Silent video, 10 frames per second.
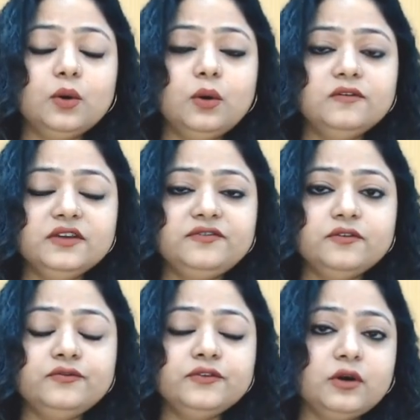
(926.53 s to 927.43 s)
or if
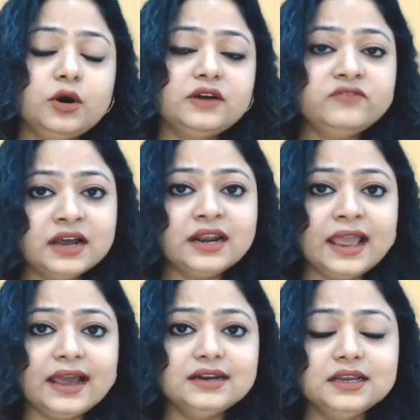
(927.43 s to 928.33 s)
on one
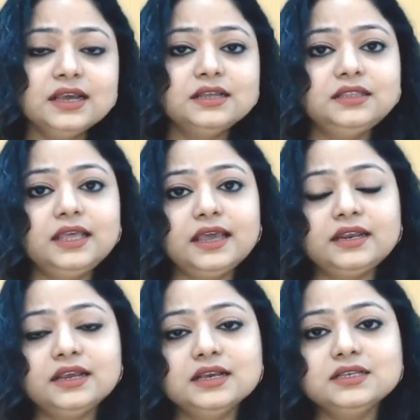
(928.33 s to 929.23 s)
hand
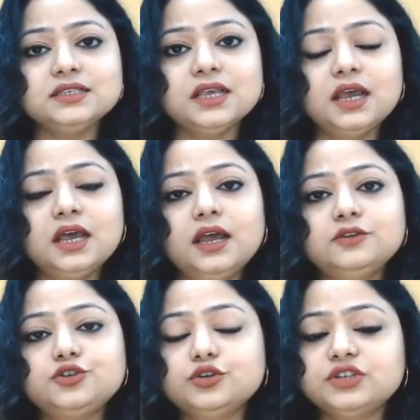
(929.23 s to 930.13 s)
there is
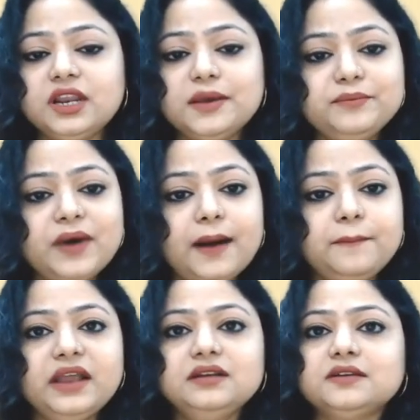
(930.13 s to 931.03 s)
social
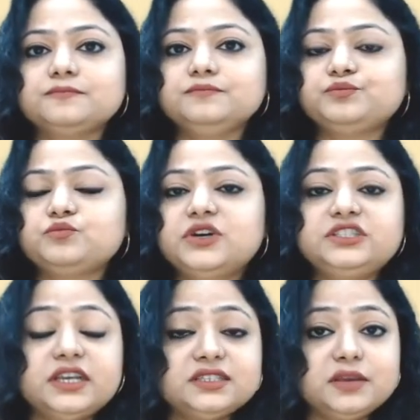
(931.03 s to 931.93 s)
empowerment,
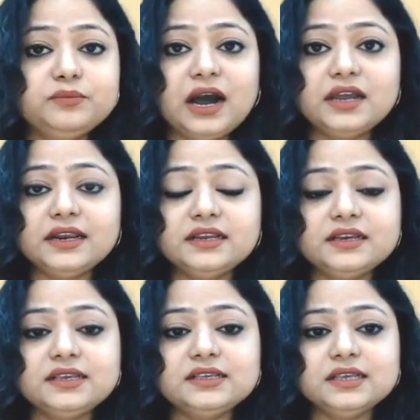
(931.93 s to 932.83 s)
purchasing power
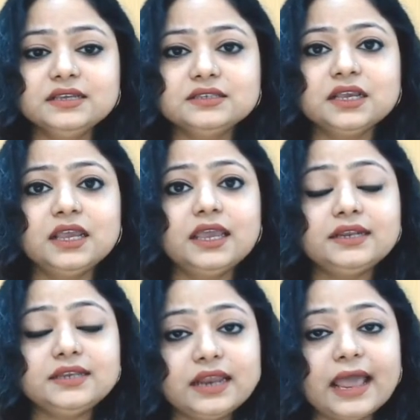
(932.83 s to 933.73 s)
increases,
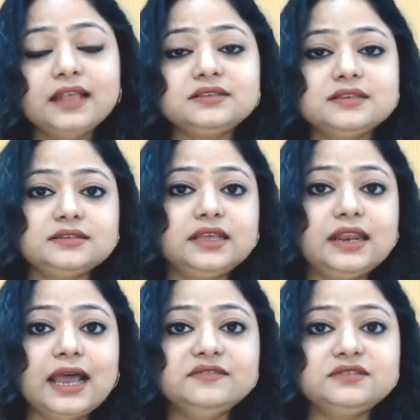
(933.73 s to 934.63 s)
it enhances the
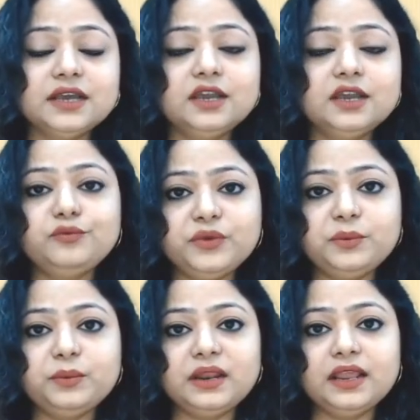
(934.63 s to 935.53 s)
lifestyle of
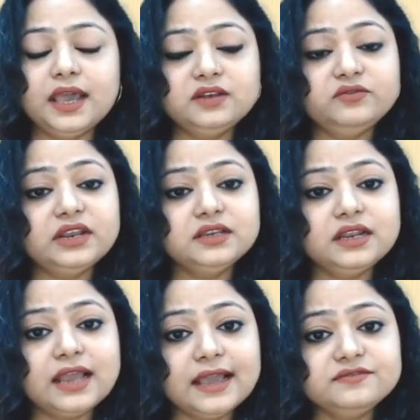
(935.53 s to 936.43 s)
people. And when
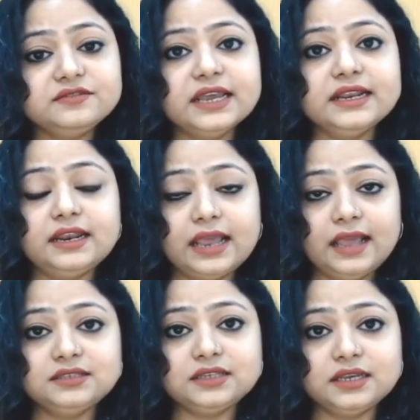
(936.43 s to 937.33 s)
the lifestyle
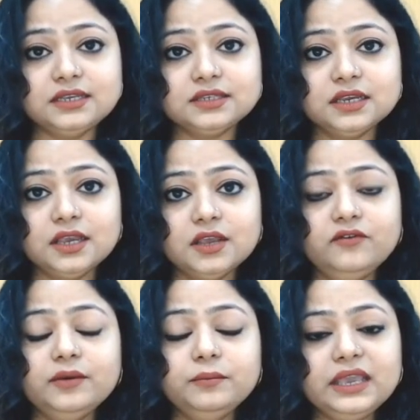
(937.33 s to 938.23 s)
enhances,
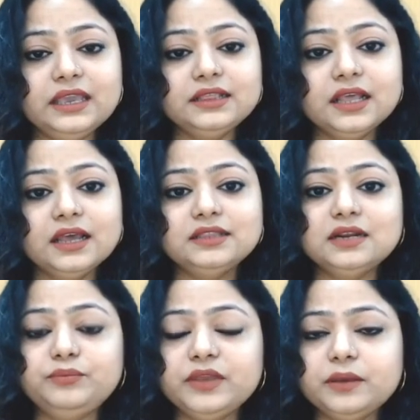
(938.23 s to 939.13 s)
we mean
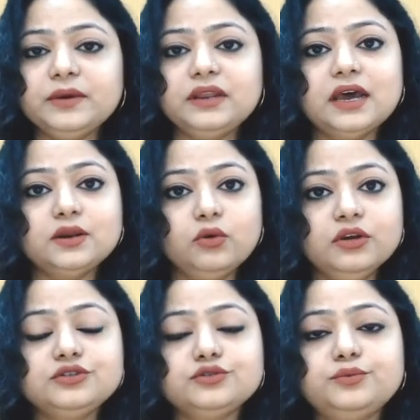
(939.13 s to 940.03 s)
that people are
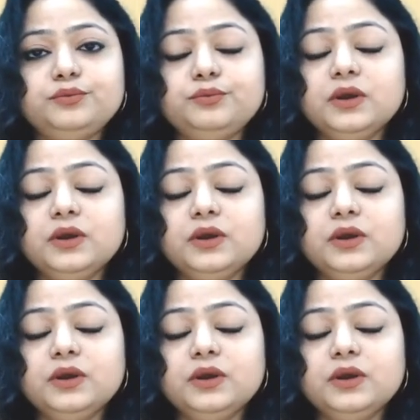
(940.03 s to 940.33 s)
going to